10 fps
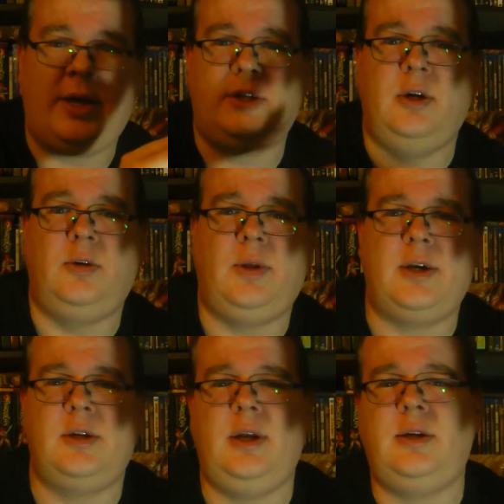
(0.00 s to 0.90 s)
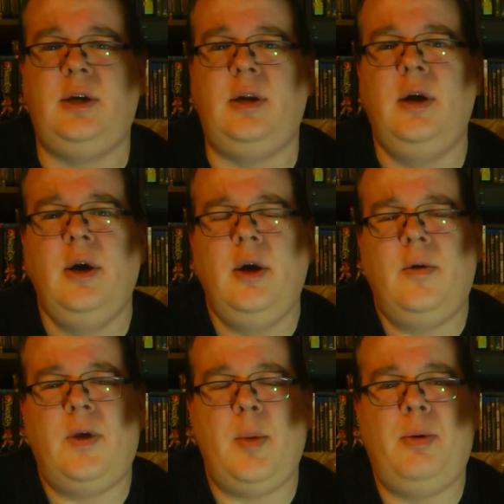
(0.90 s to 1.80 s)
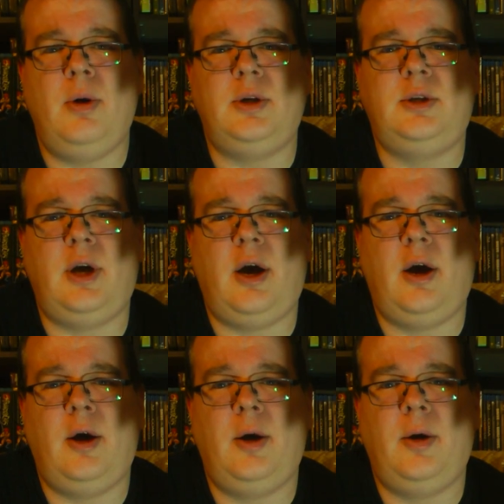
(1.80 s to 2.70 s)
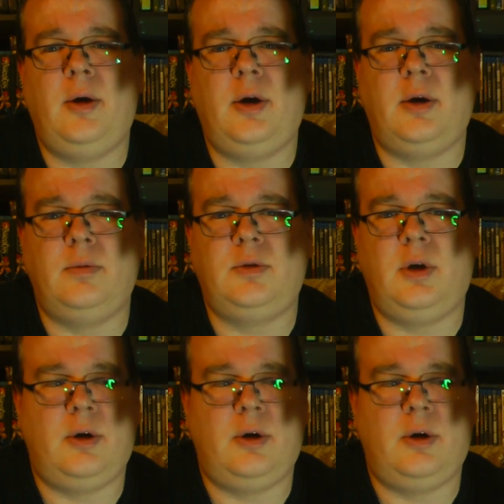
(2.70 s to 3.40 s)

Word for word: last year, 2018, they put, uh, uh,